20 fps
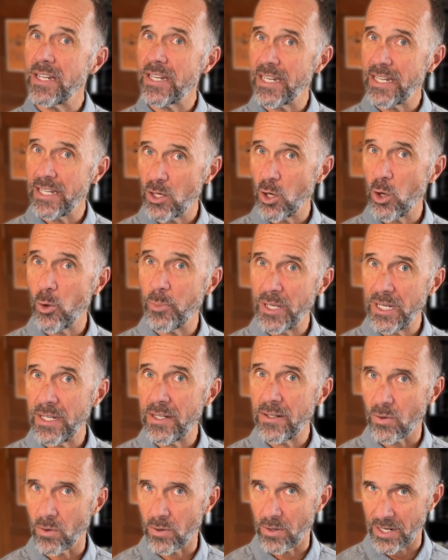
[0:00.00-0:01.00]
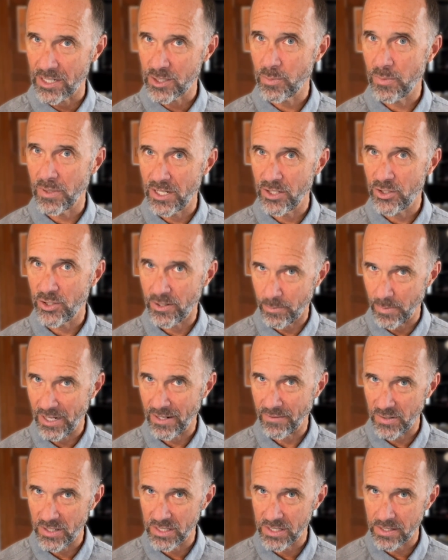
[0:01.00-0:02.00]
EOB or explanation of
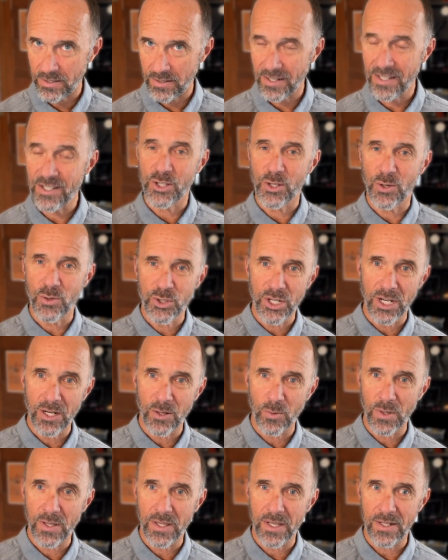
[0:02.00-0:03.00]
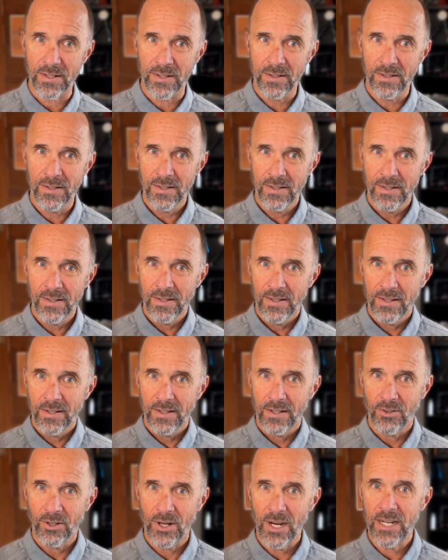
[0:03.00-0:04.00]
benefits associated with it,
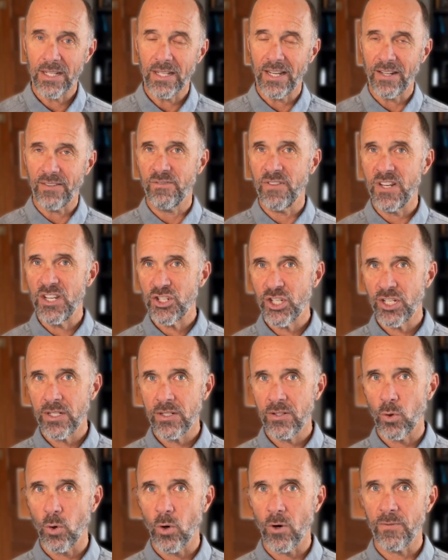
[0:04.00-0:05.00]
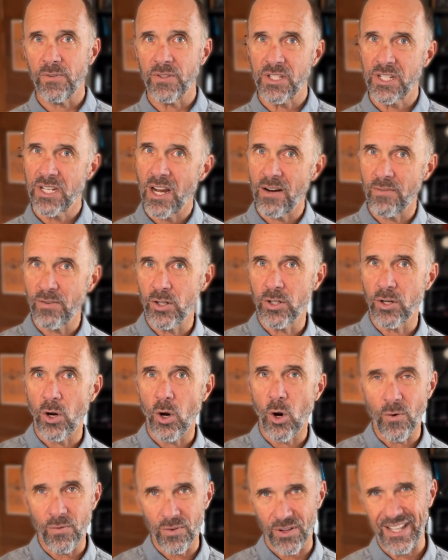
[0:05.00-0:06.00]
right? Like vision, or if it's covered
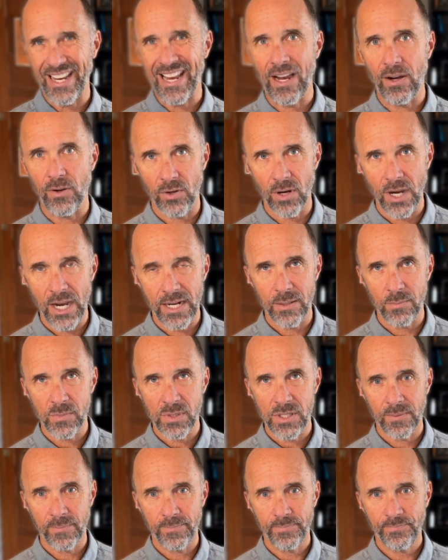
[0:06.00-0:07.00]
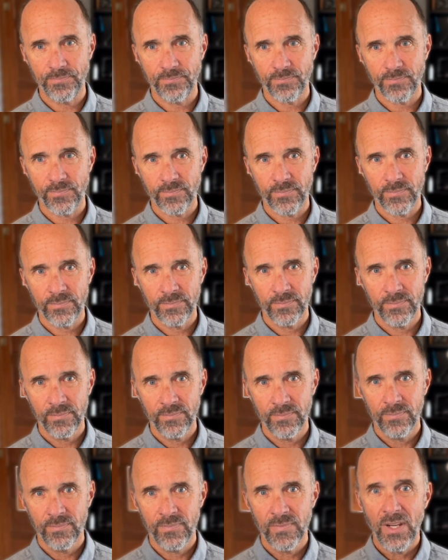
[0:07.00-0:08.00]
over-the-counter items.
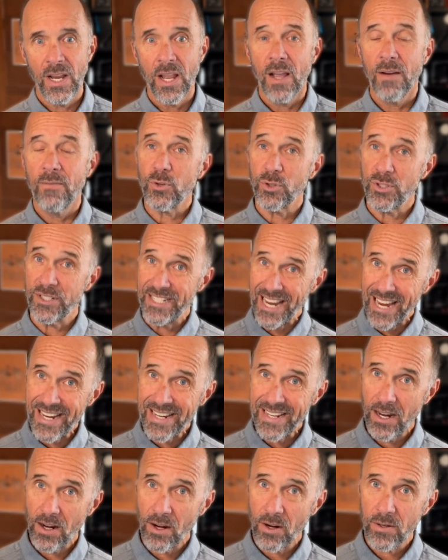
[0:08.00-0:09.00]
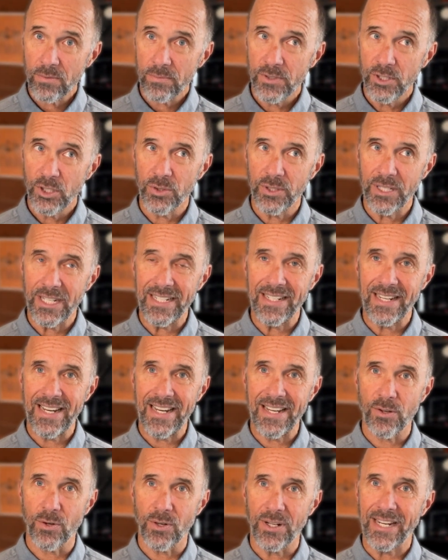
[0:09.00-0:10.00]
For daycare, you'll need
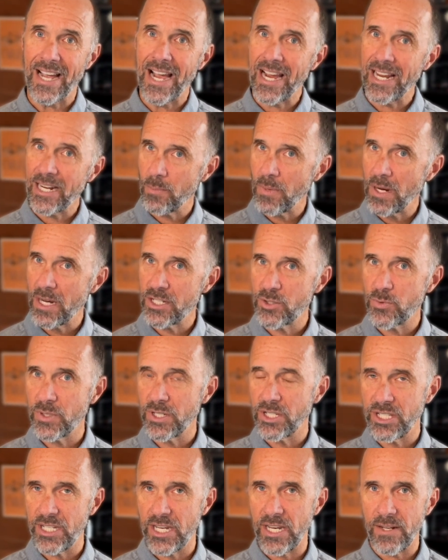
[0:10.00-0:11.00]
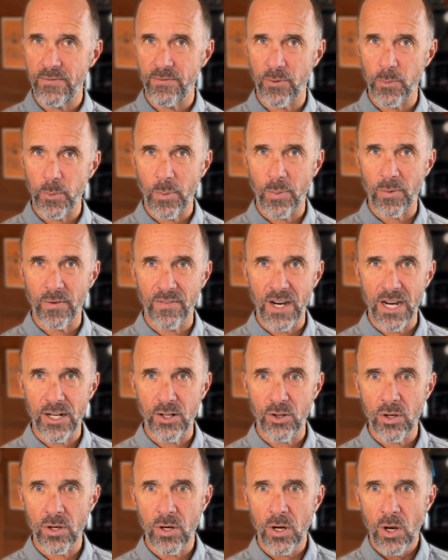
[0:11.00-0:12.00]
either an itemized receipt from the
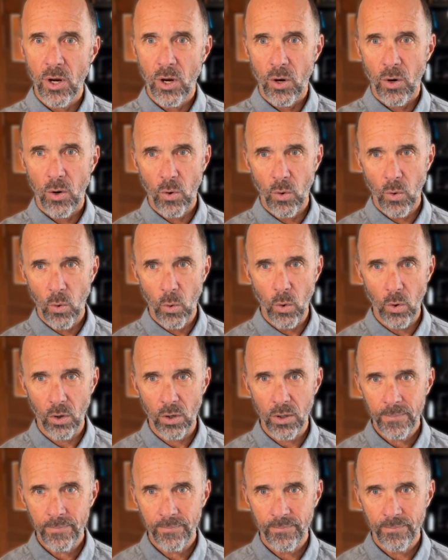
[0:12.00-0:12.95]
provider, or